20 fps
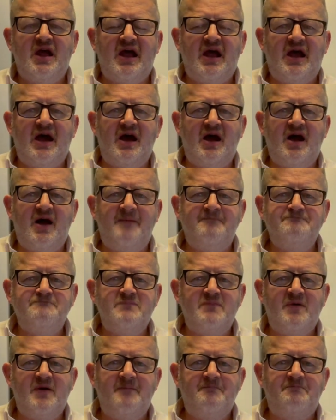
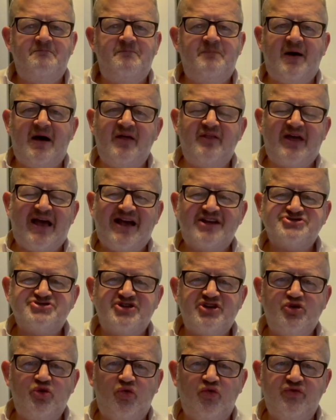but
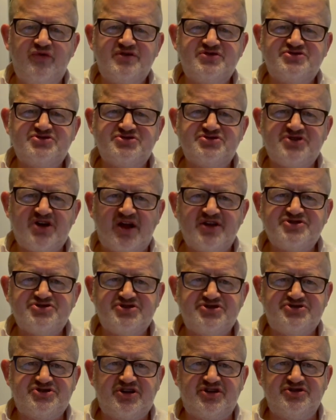actually all the judge
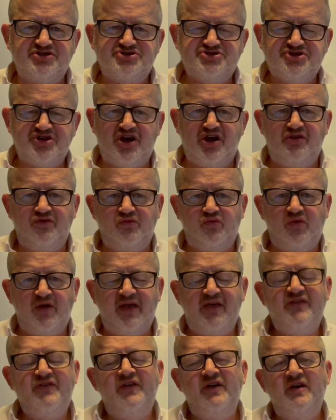is concerned
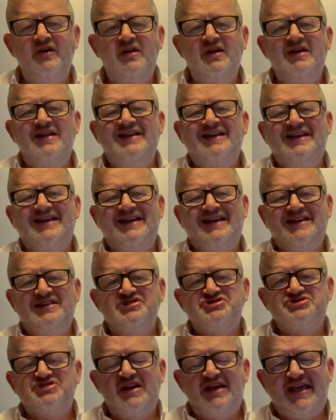with
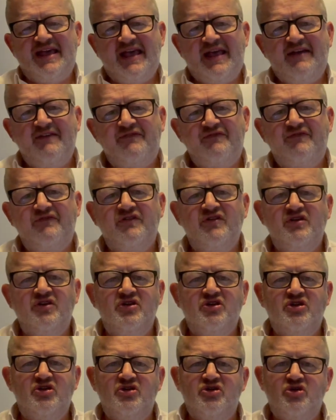is if
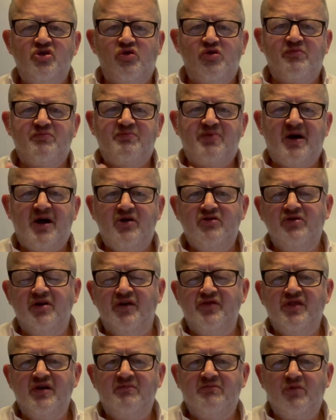your
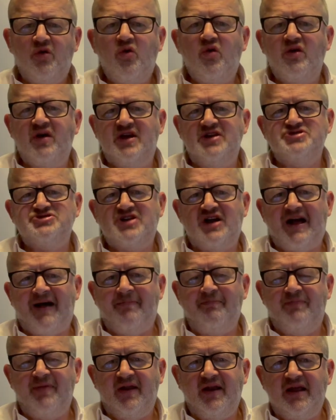opponent, the mortgage
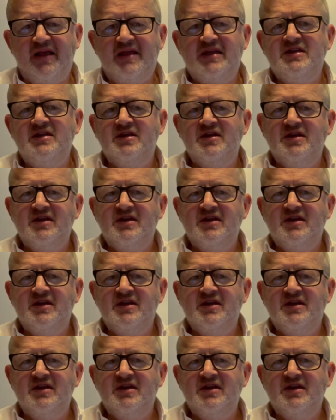company,